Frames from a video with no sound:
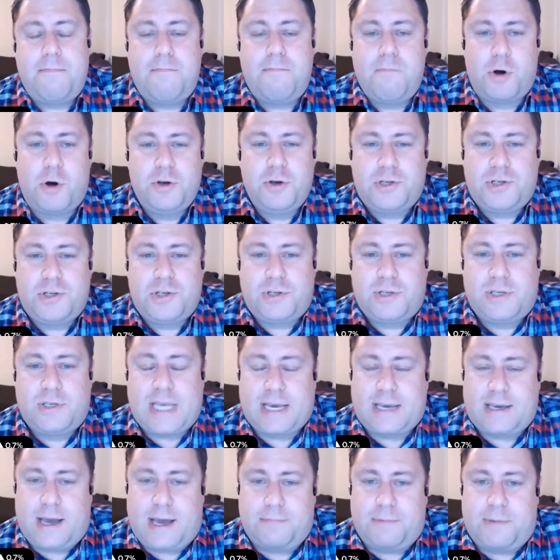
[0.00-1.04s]
Most
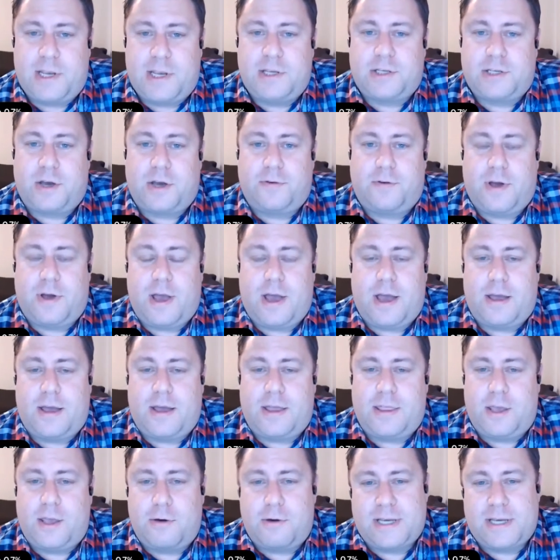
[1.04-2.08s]
tech companies over
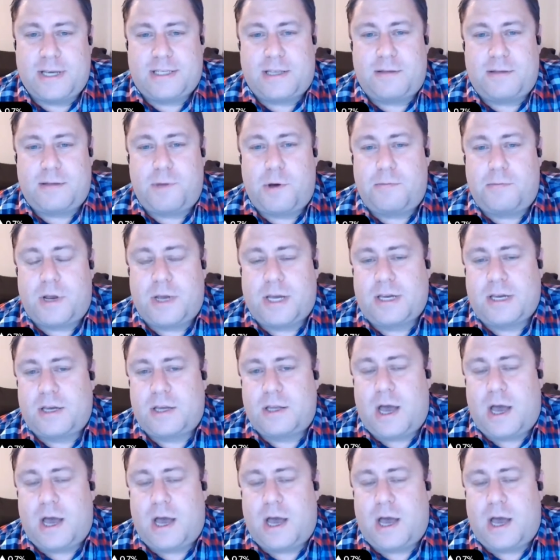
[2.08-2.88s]
in the US at the moment